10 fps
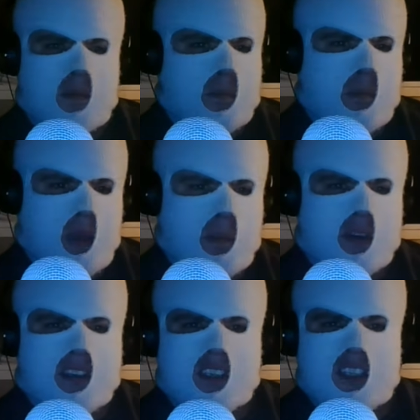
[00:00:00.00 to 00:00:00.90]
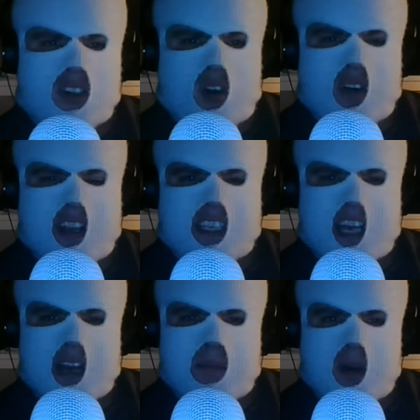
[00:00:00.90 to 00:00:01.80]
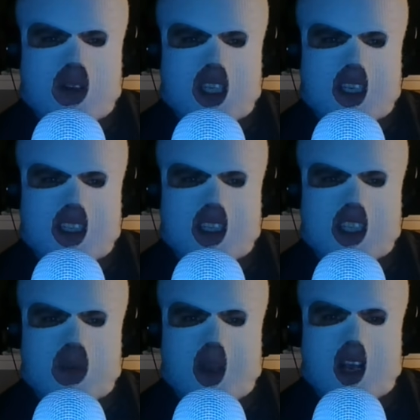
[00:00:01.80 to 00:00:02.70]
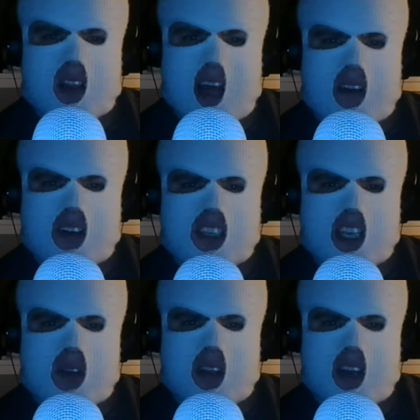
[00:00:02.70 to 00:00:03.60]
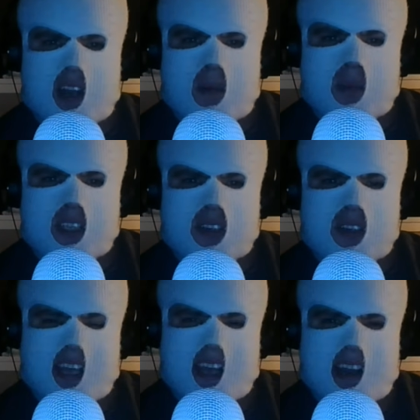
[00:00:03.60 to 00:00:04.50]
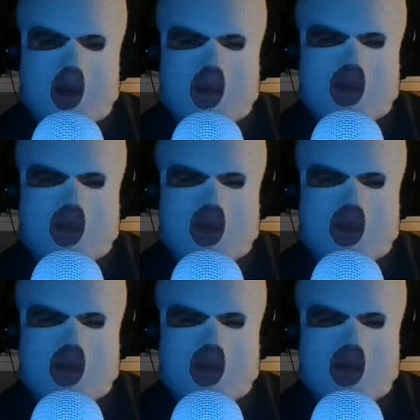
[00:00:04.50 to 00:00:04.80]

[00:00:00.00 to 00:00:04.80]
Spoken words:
People's stories and emotions speak louder to you than numbers or data.